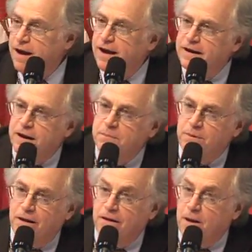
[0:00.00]
and
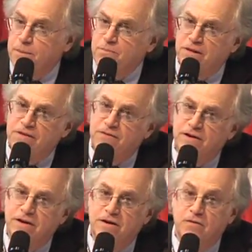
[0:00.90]
I'm
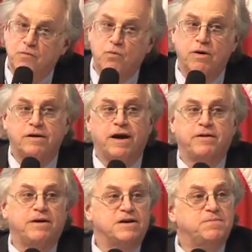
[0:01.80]
living in what I
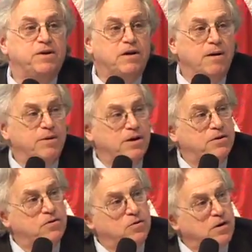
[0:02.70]
think is becoming a
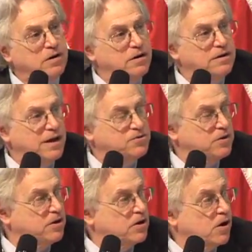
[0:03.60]
NORC, a
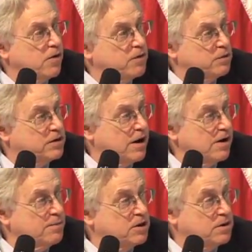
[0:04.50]
naturally occurring
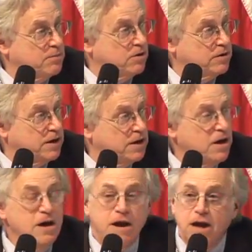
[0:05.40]
retirement community
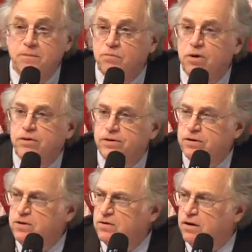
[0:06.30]
in Brooklyn, New
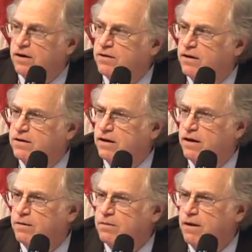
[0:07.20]
York.
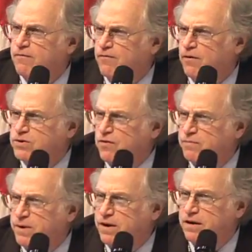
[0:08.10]
That folks who've
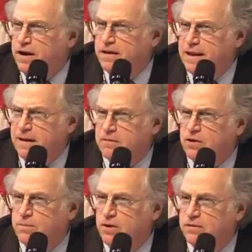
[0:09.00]
been in that
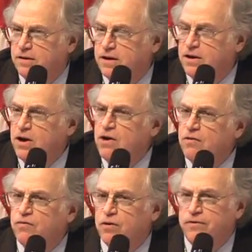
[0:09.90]
community
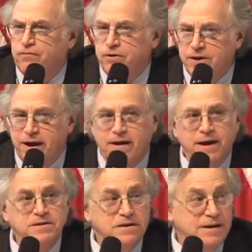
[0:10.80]
for
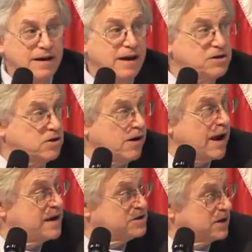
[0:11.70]
decades and decades are
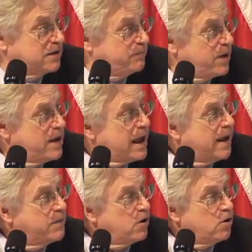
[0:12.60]
aging. And the